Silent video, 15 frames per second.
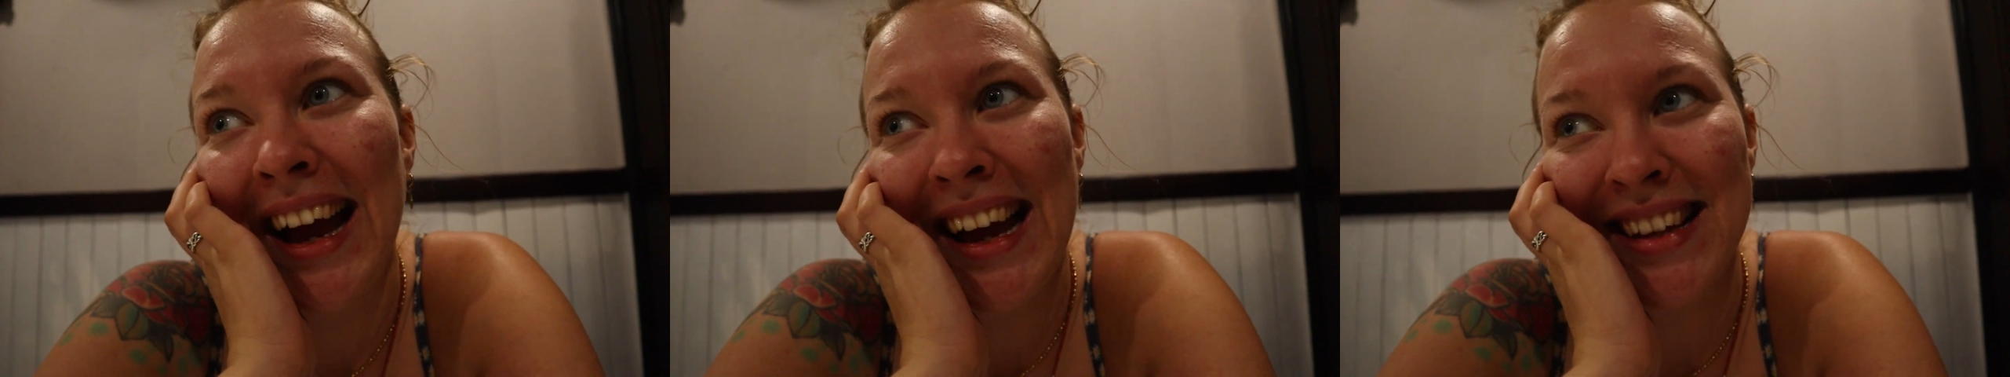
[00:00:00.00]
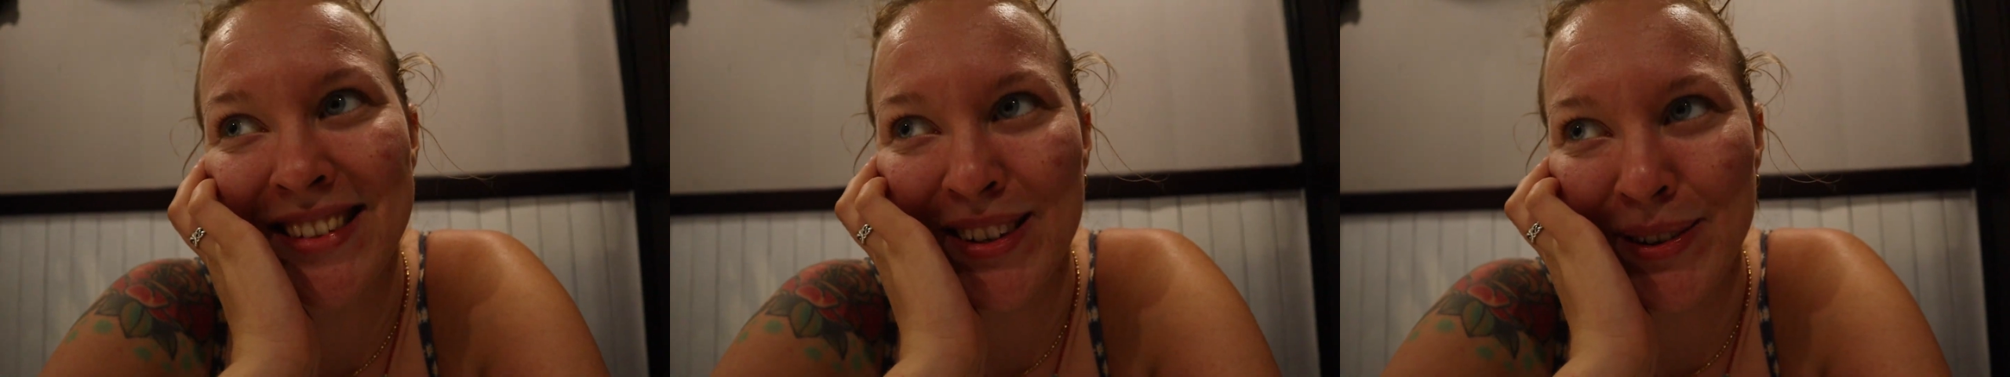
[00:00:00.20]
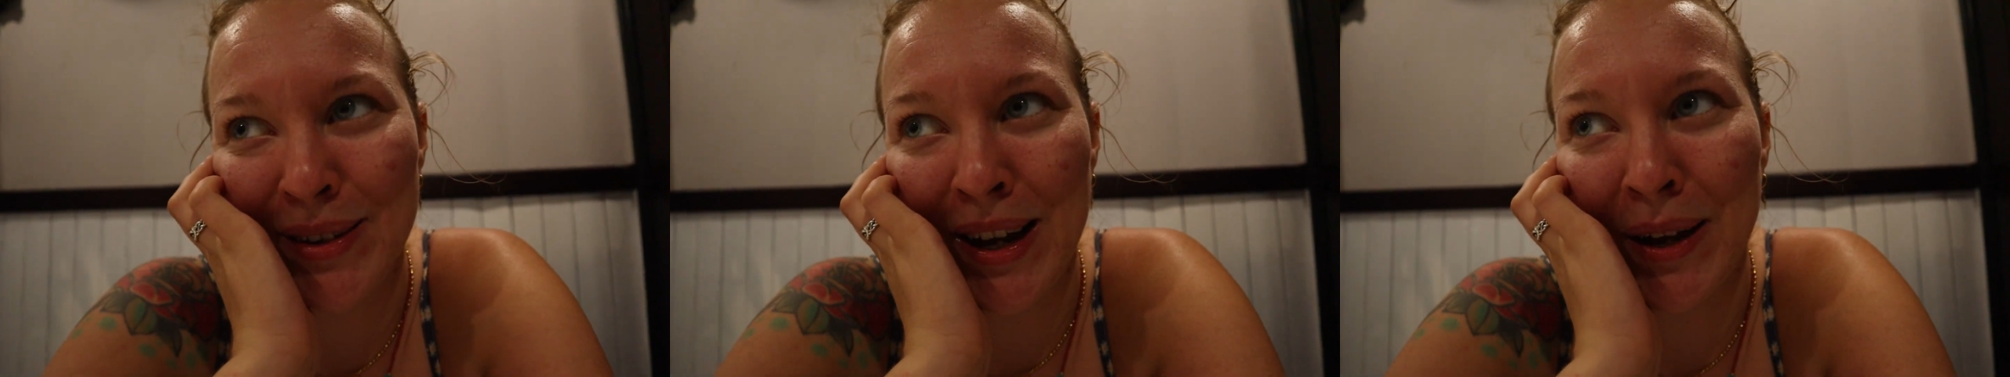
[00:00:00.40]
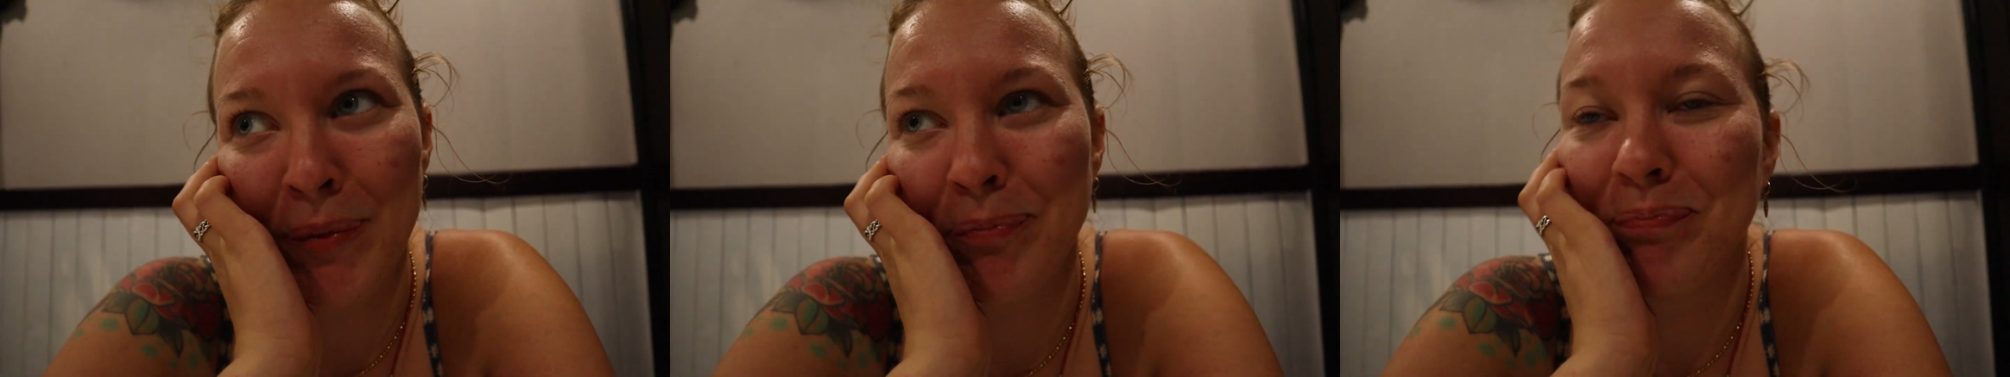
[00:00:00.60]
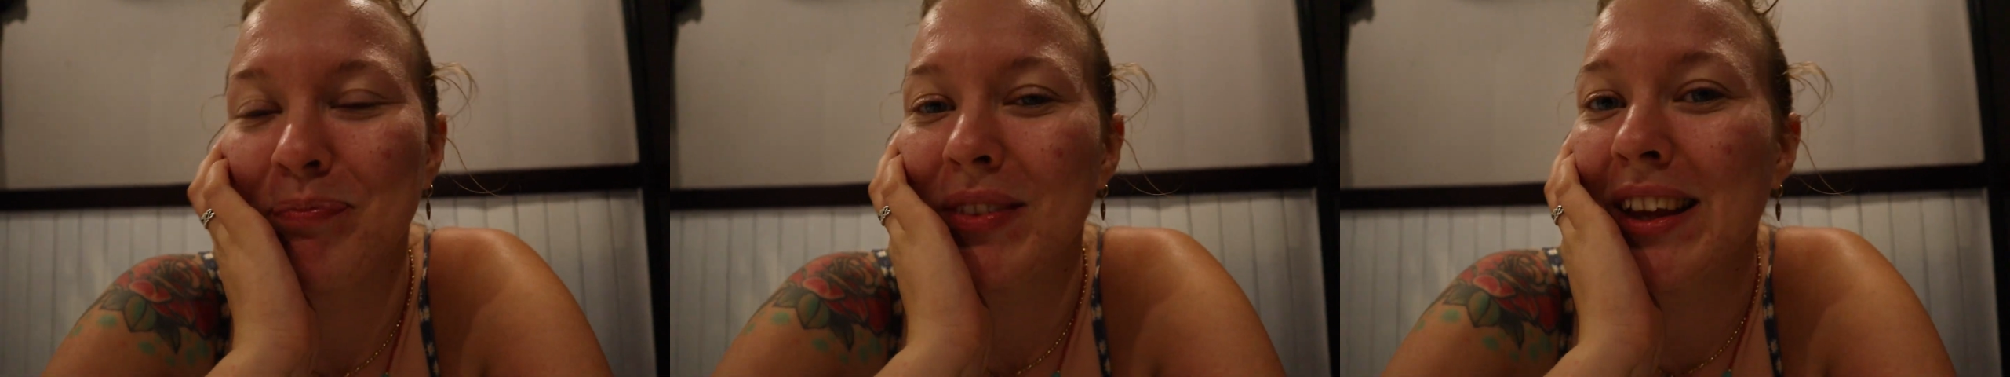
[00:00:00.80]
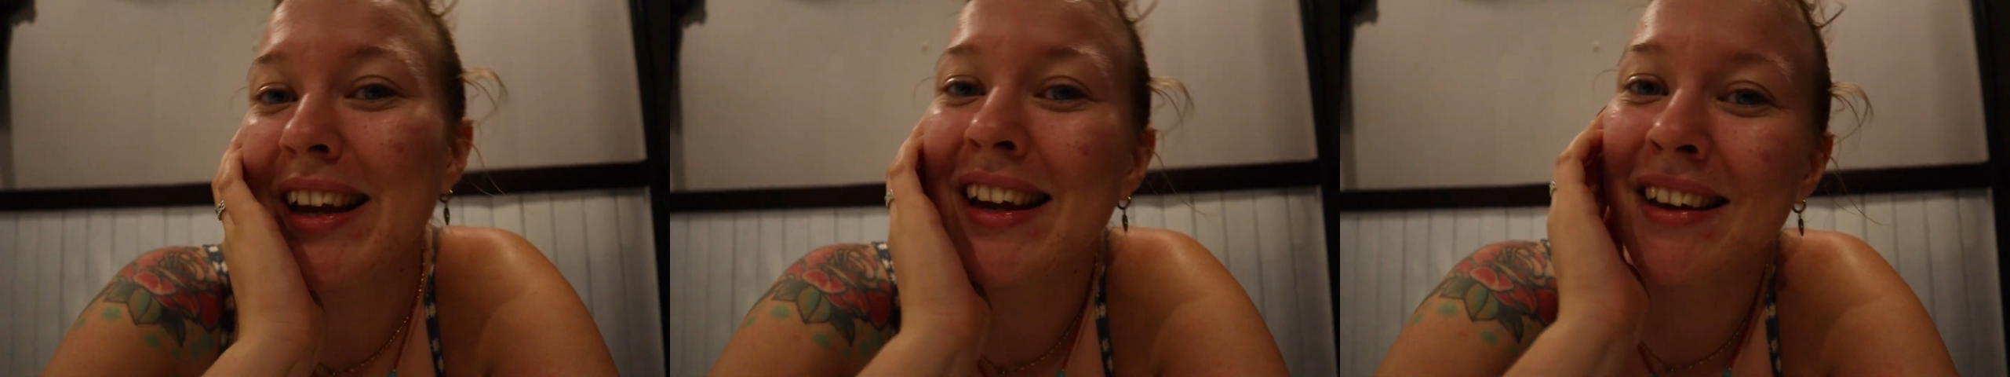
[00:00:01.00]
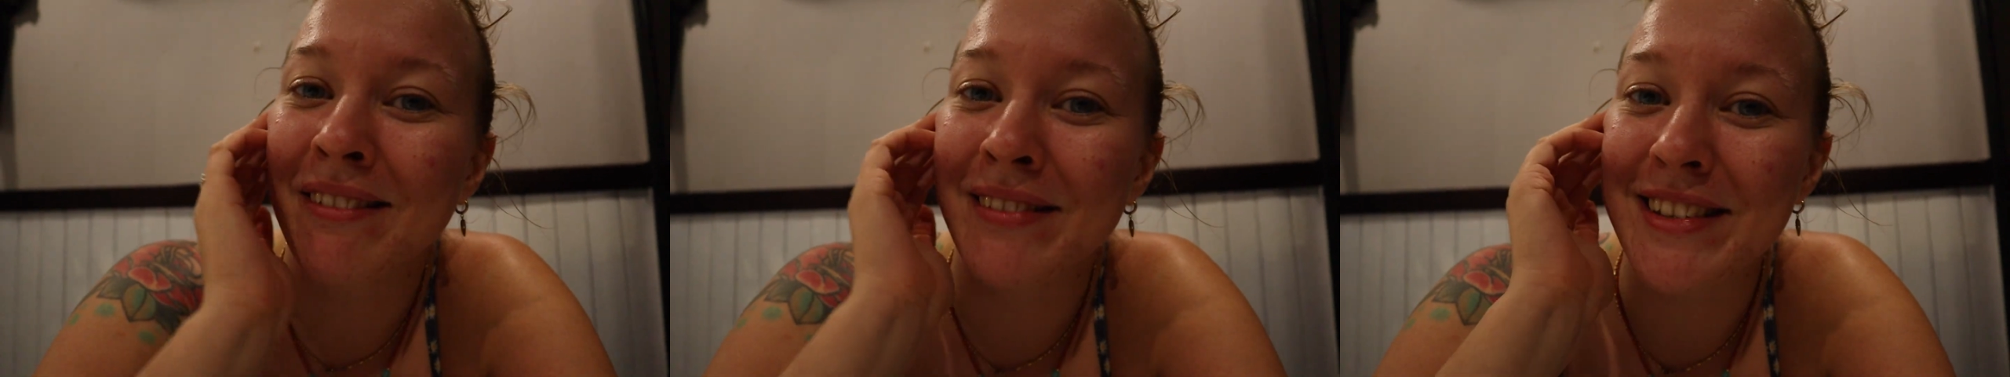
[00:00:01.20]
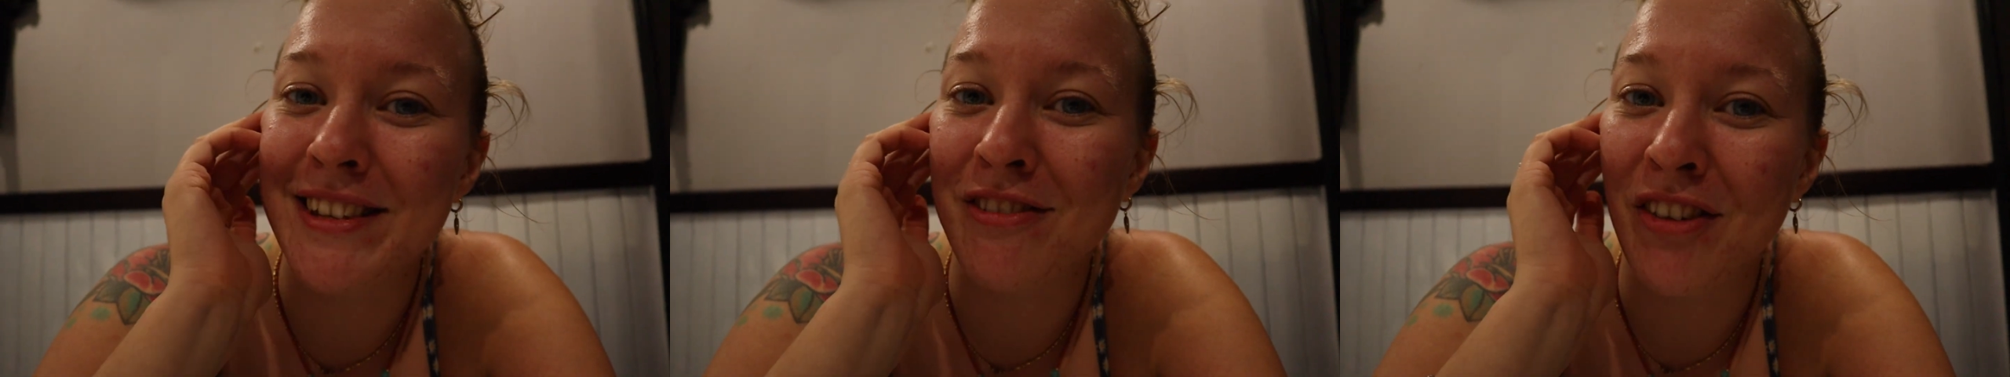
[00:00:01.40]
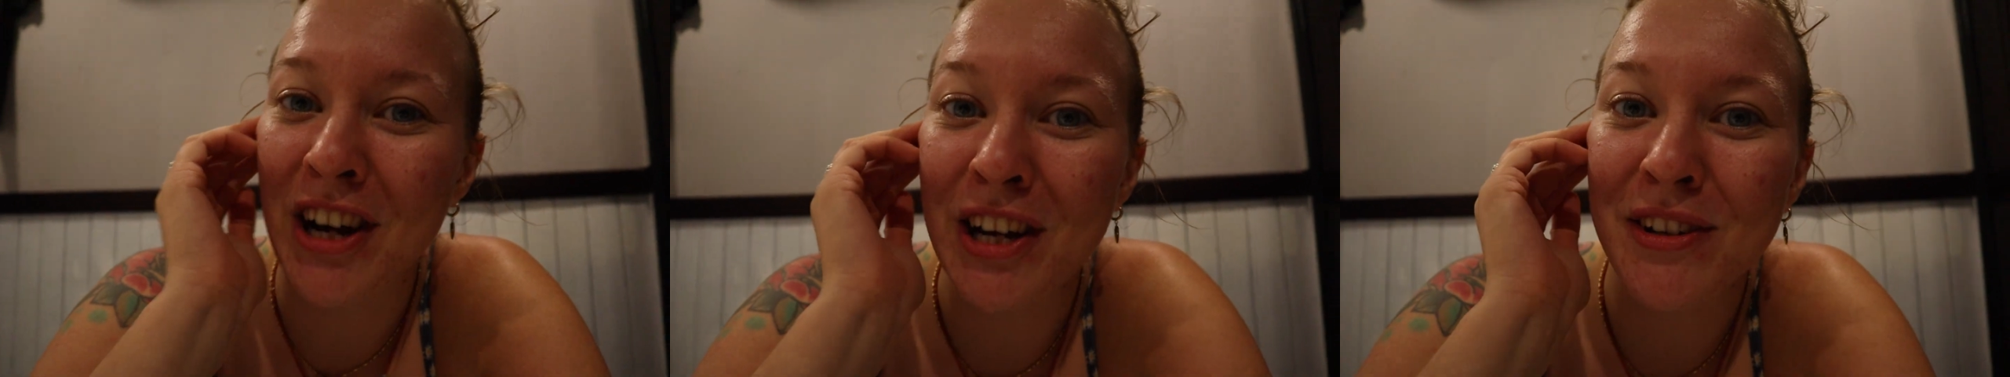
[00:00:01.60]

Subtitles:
So yeah, it was a very